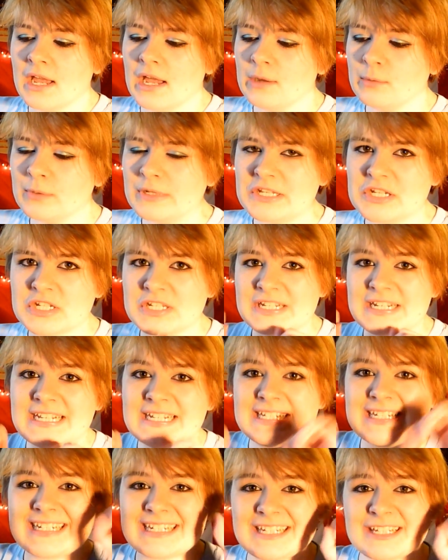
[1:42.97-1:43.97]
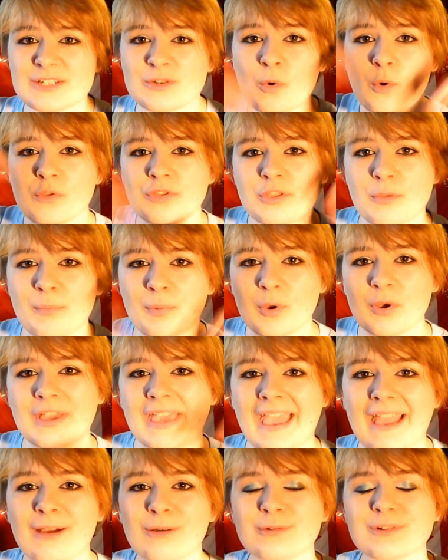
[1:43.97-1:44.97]
We just need to sort the book
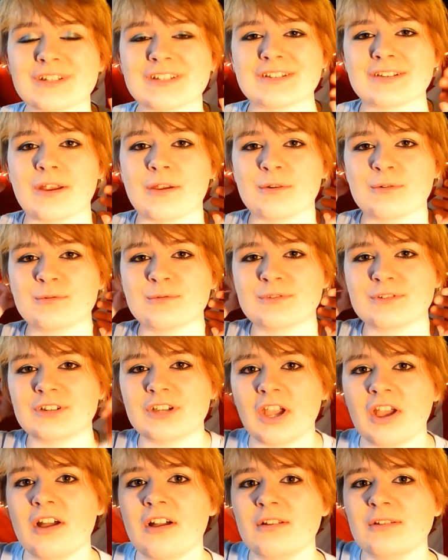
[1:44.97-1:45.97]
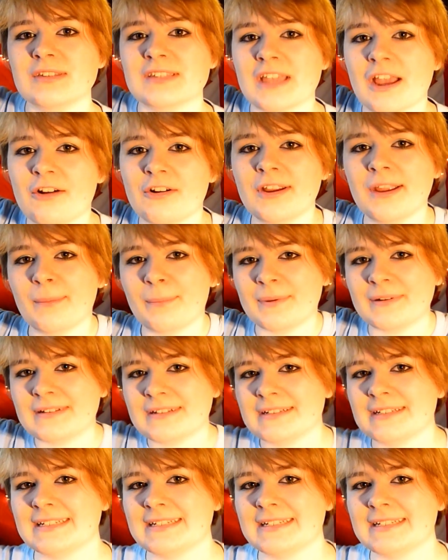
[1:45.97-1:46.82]
out. So, girls, hurry up and